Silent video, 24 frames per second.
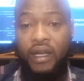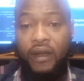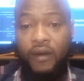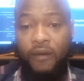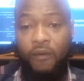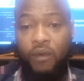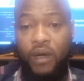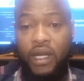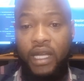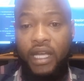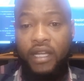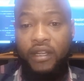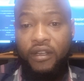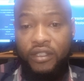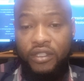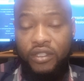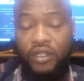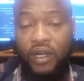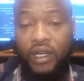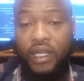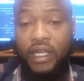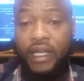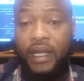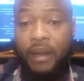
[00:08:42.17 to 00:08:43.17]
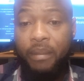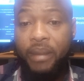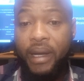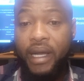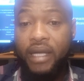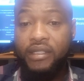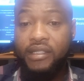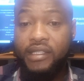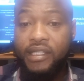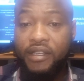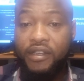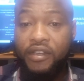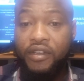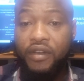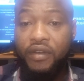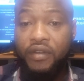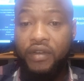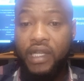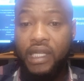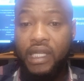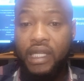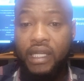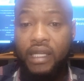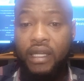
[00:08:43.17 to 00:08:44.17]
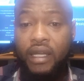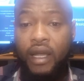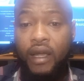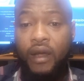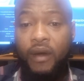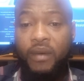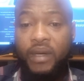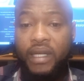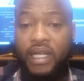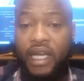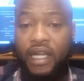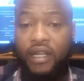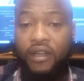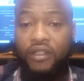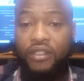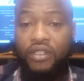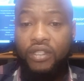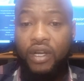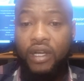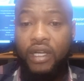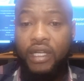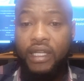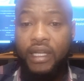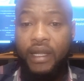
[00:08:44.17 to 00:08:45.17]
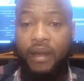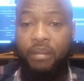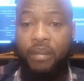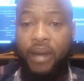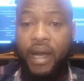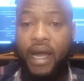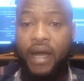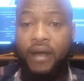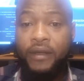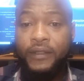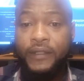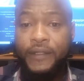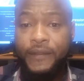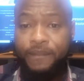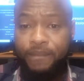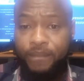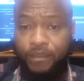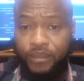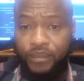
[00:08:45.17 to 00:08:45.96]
Whether you're talking about security, whether you're talking about